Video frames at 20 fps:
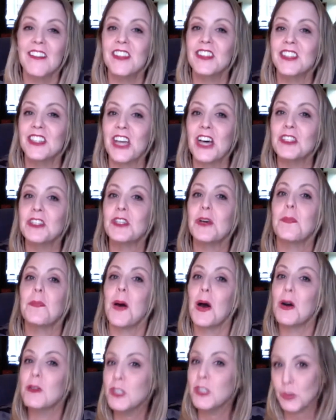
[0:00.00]
there's also
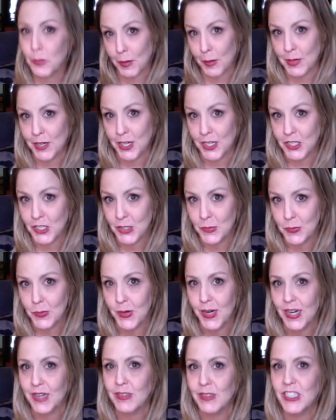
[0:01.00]
post-webinar
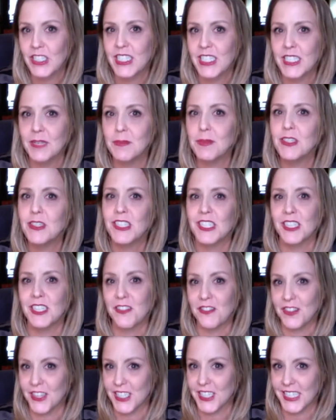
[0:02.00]
support, which is similar to
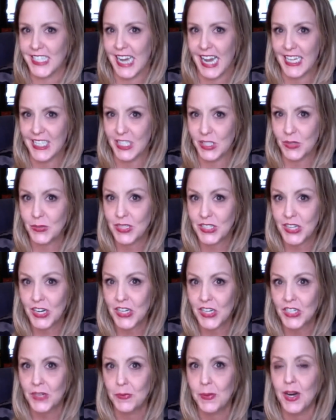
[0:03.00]
the first task we
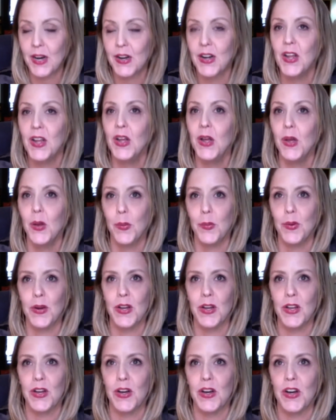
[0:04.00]
talked about,
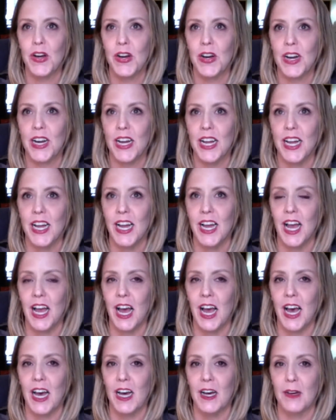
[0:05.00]
where you're
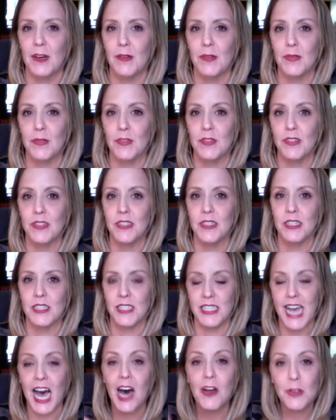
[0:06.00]

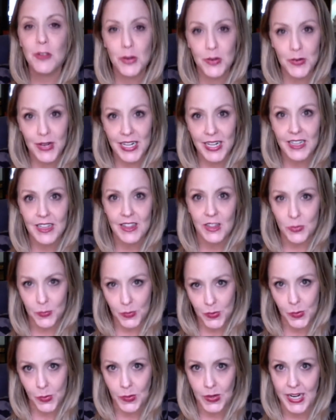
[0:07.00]
downloading the
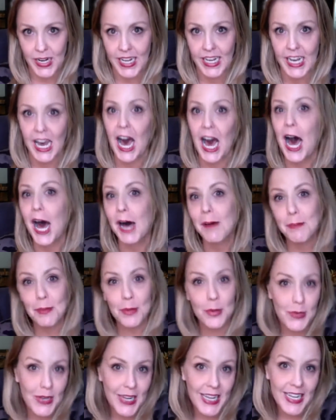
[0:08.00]
recording,
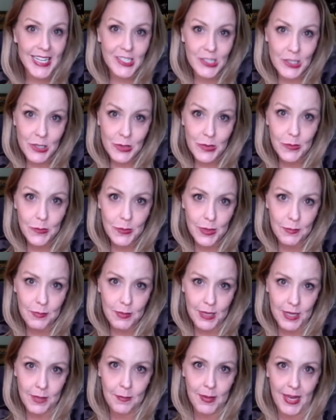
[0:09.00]
uploading it to a
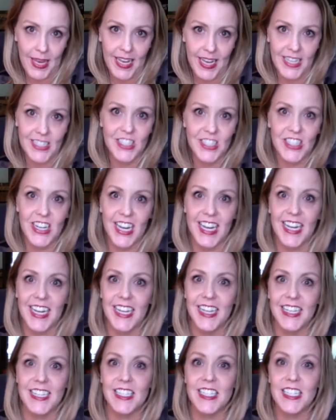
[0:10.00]
replay page,
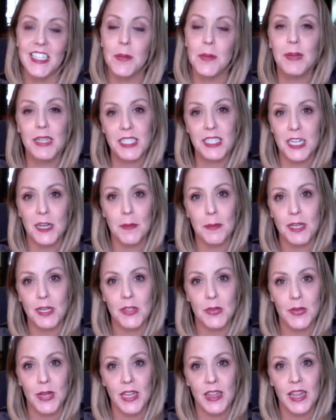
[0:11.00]
and somebody's going to be
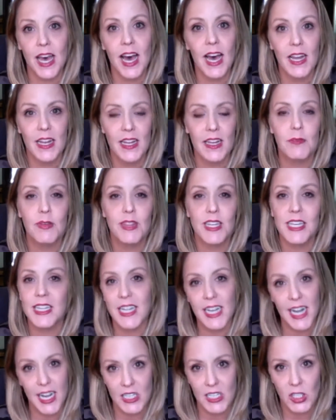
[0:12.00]
doing that
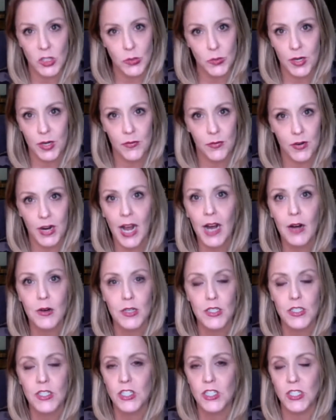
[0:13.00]
within the next 24
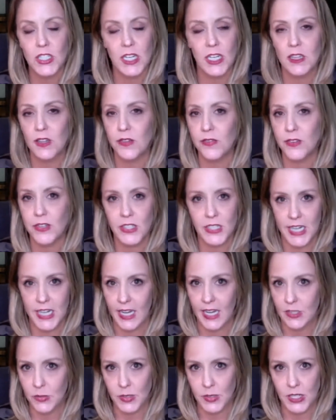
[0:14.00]
hours, just like the first
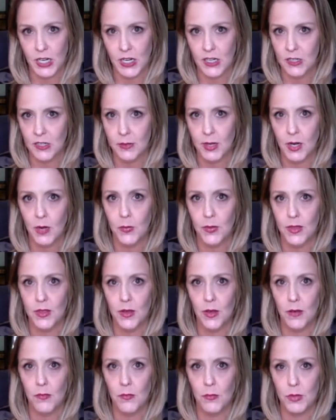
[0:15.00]
task we talked about with